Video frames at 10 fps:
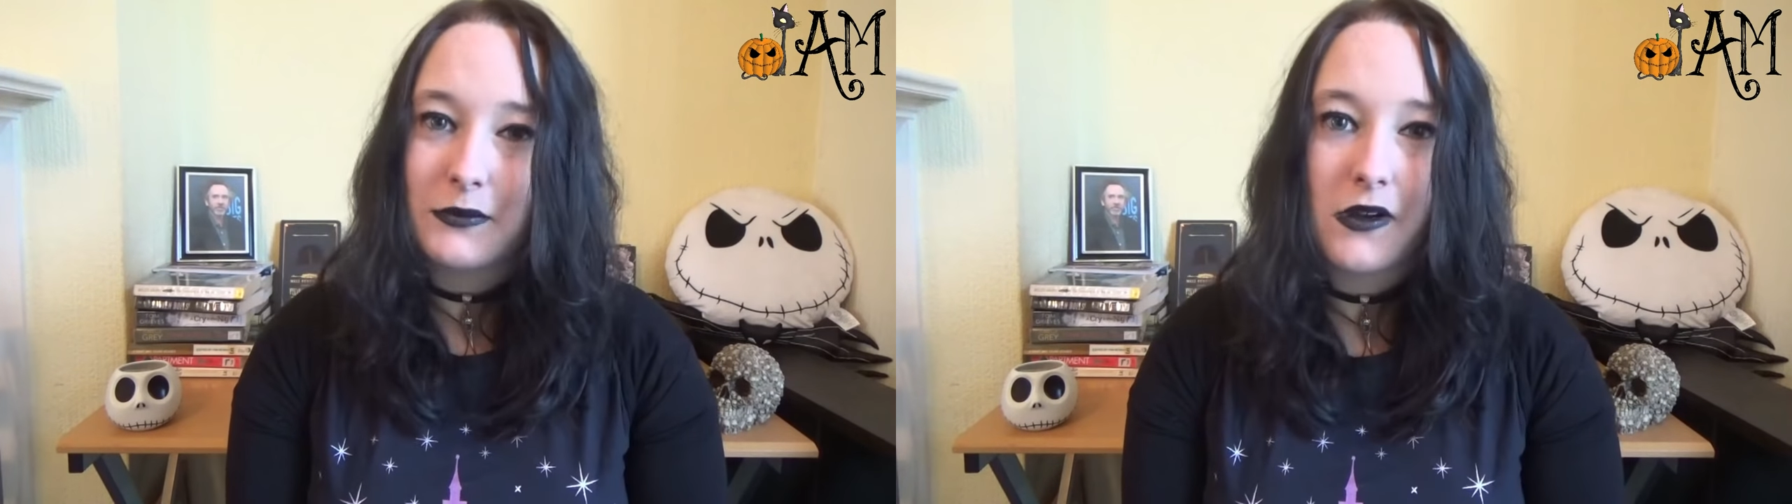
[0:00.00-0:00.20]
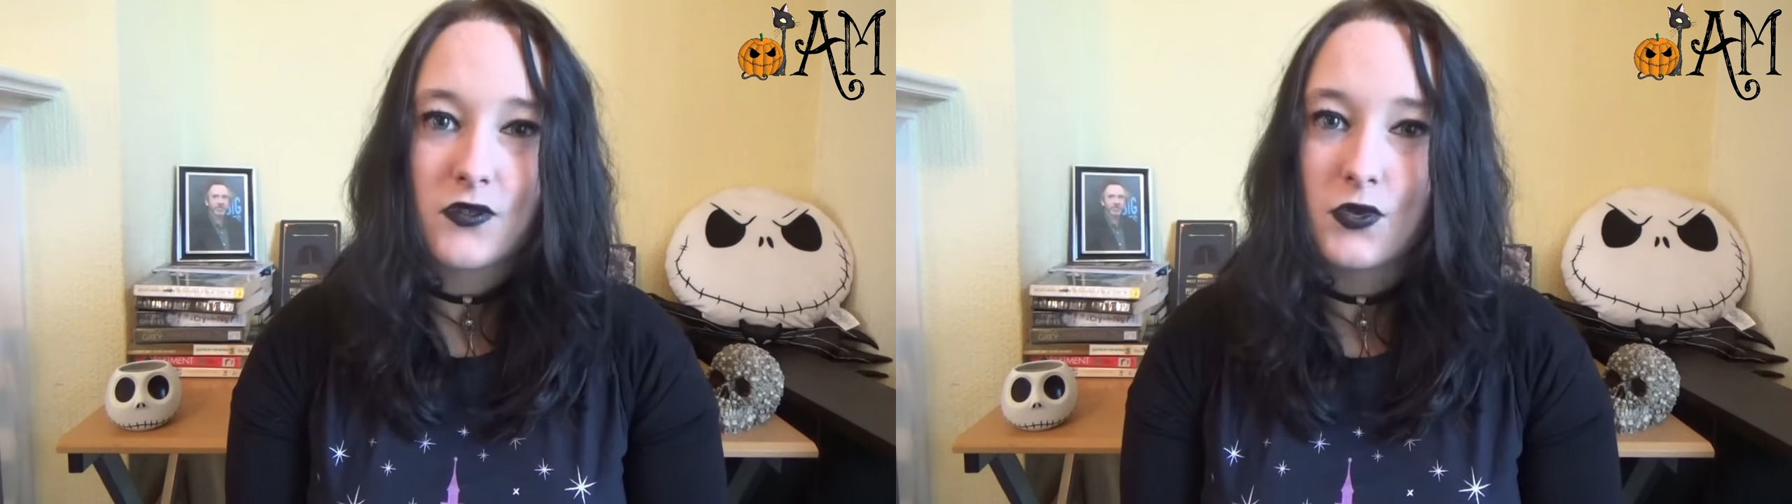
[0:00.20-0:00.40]

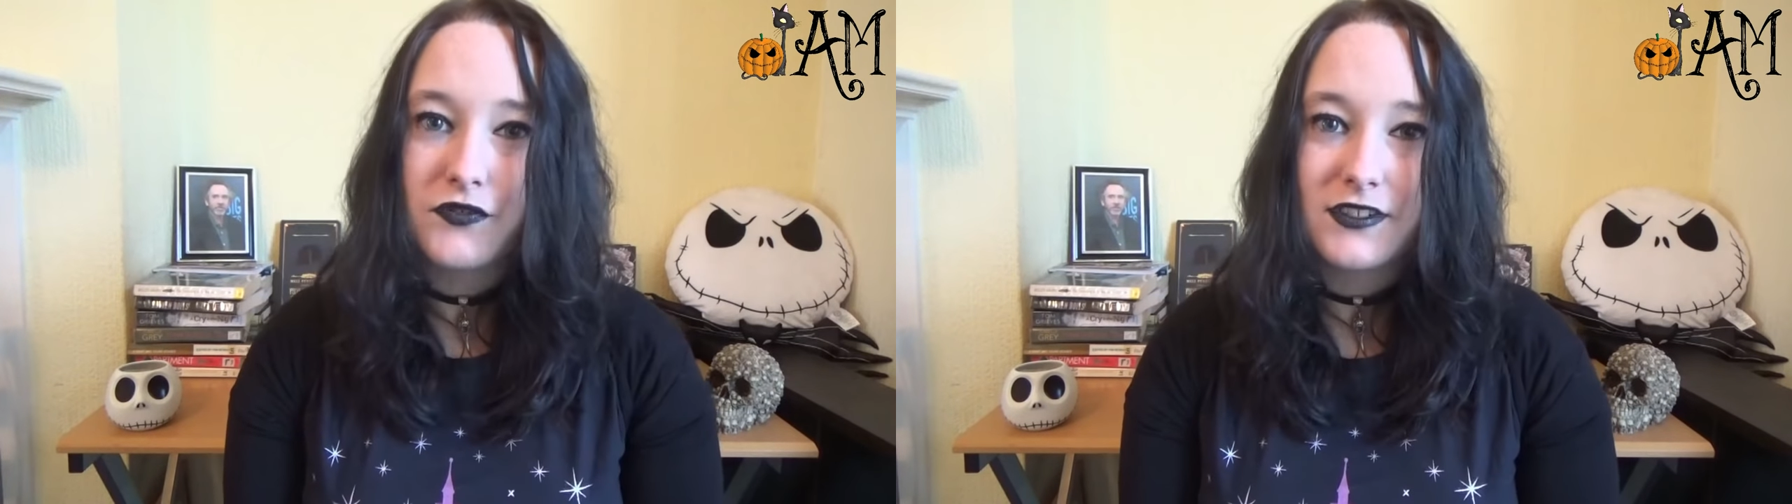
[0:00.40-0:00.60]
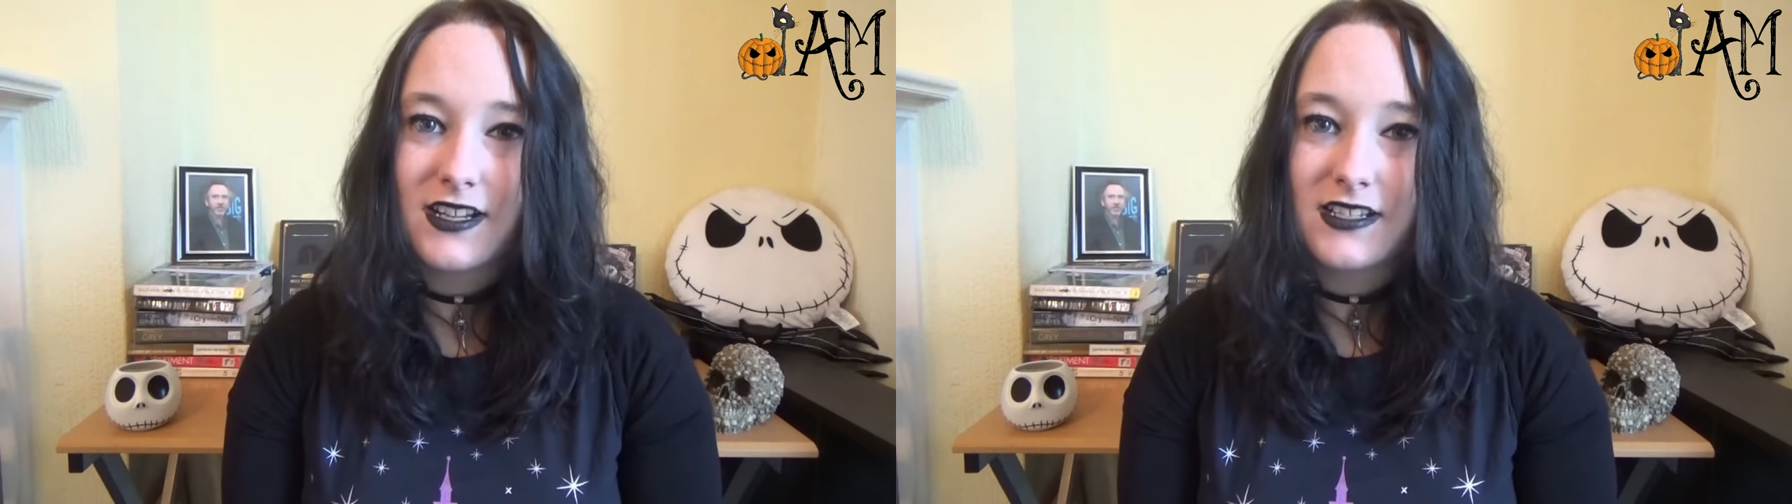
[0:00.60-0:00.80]
I'm off to a
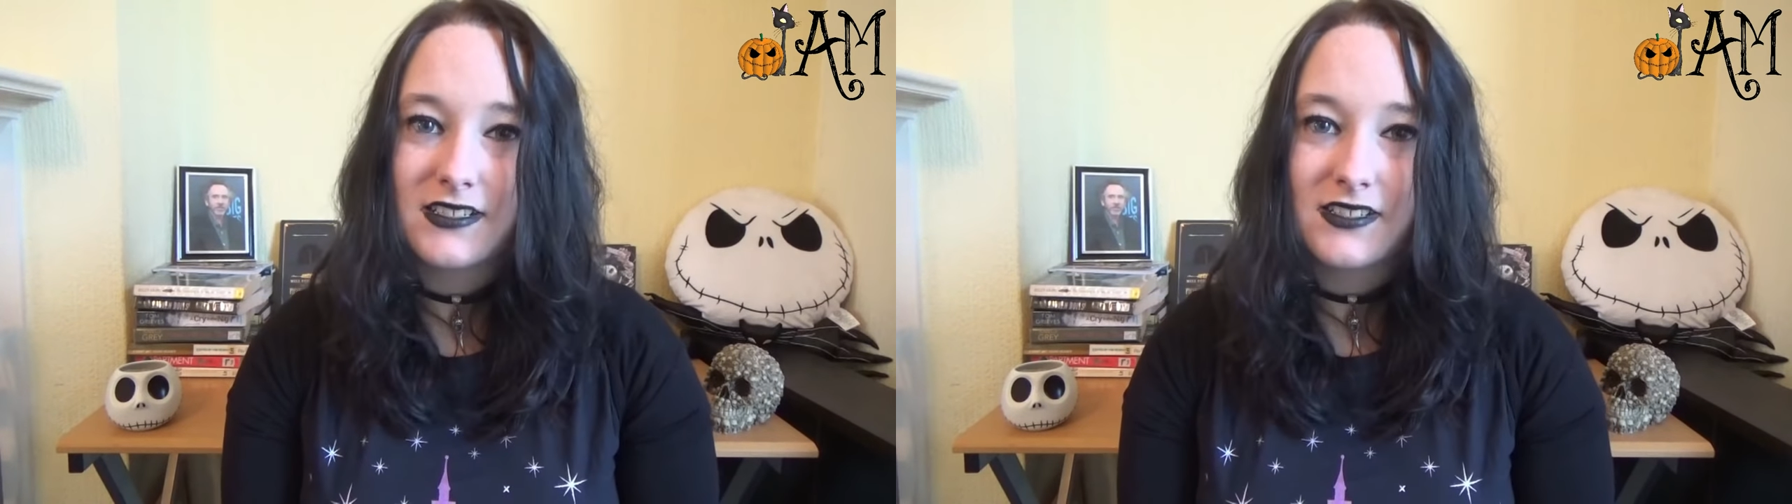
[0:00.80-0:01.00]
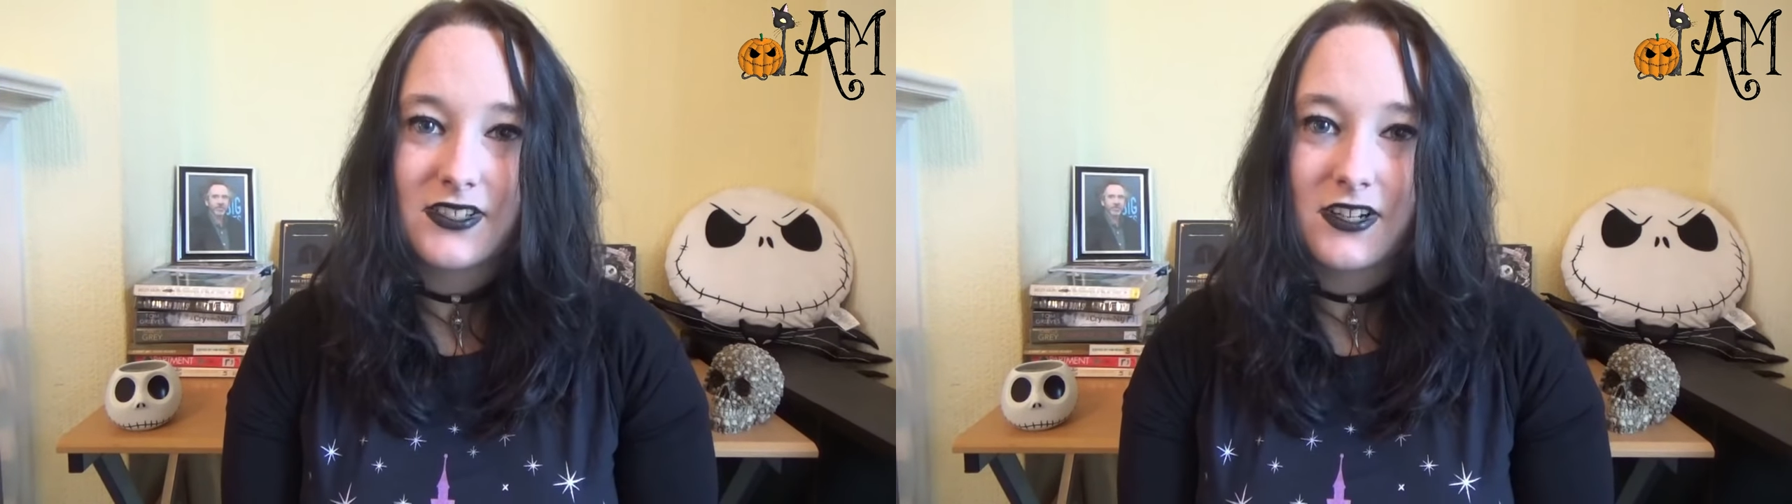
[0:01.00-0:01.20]

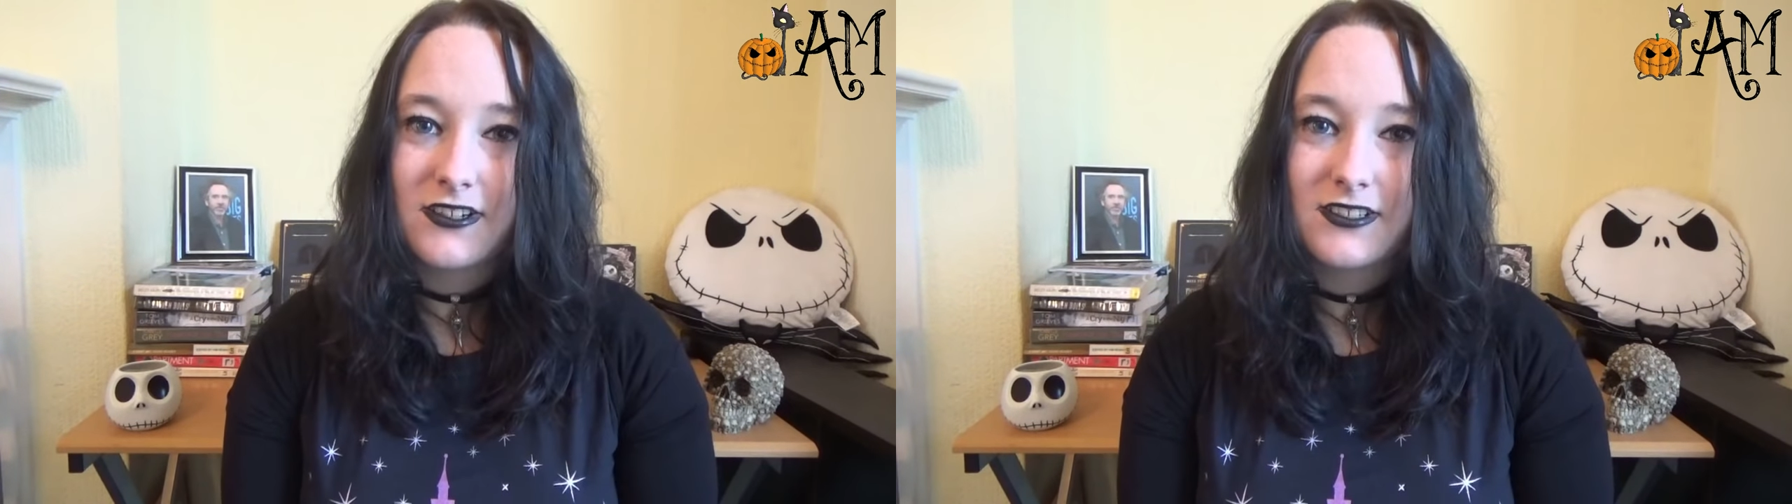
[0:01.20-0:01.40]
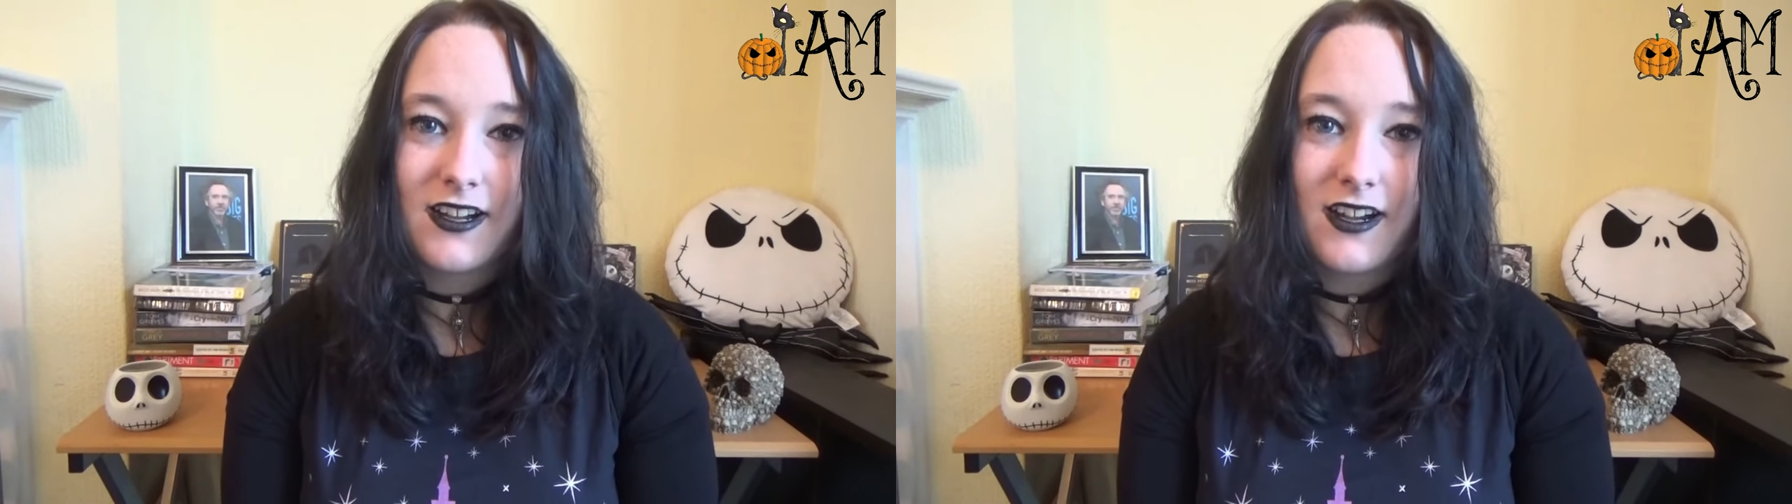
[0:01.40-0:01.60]
fantastic start